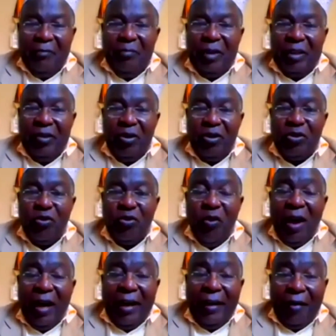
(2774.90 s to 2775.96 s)
But those
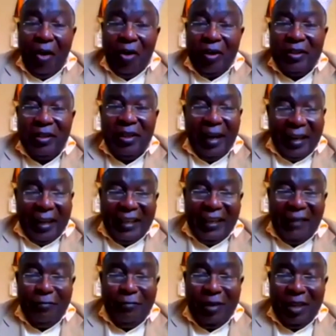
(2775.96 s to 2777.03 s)
who are not, let
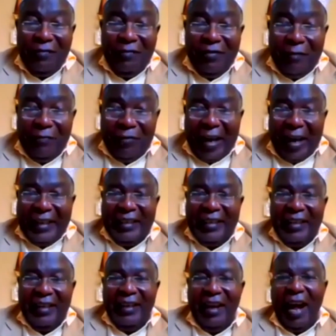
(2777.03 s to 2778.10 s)
them give the fund
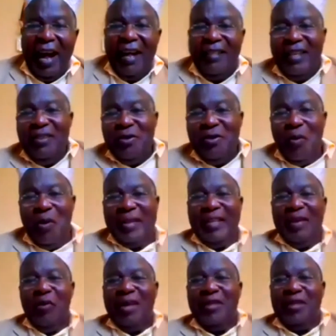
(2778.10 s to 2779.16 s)
and they do what
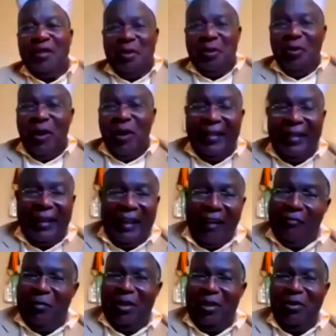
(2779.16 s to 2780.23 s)
they want to do, and the
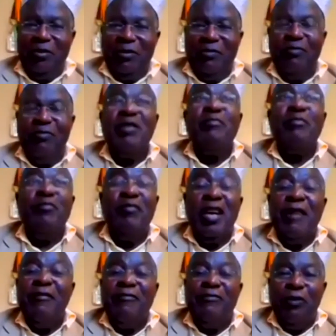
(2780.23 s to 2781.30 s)
government should
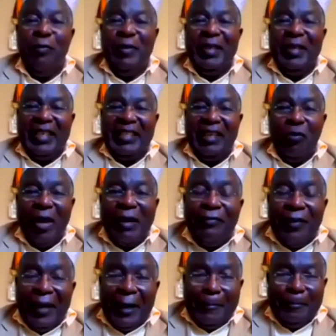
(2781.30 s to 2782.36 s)
reform uh, it as a
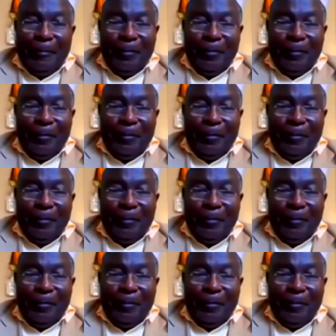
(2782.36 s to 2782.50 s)
welfare.